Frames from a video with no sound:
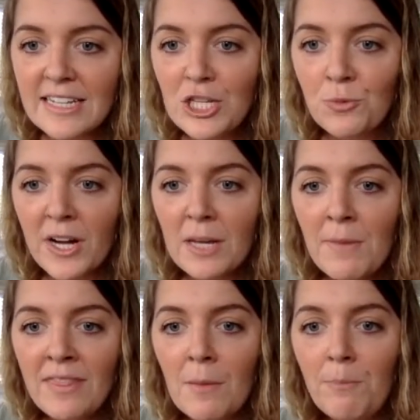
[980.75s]
can you
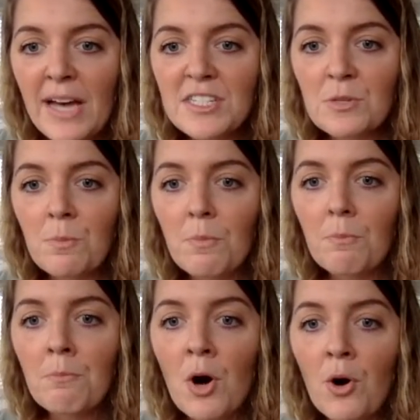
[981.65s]
recommend the best
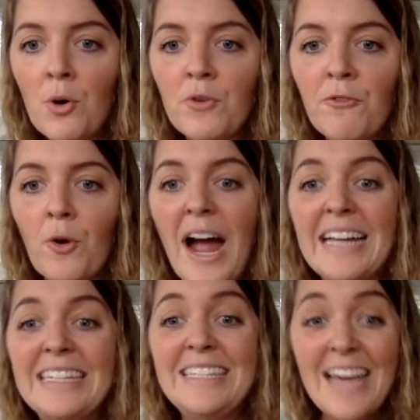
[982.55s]
mode for
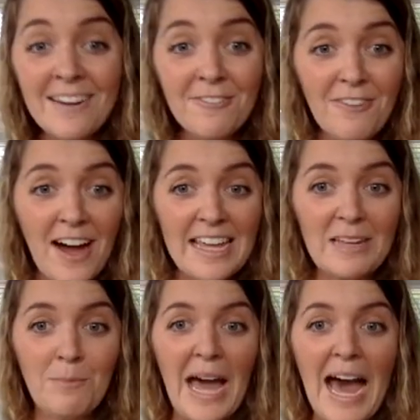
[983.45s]

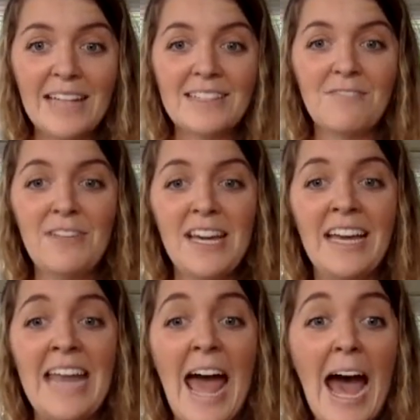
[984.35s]
identifying bats via
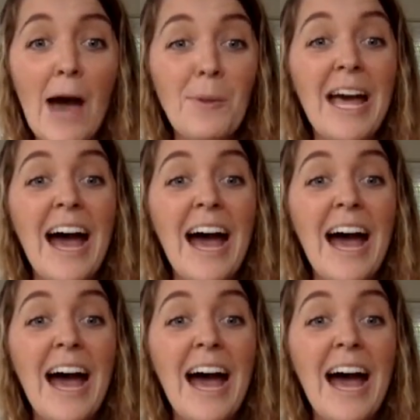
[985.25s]
an app?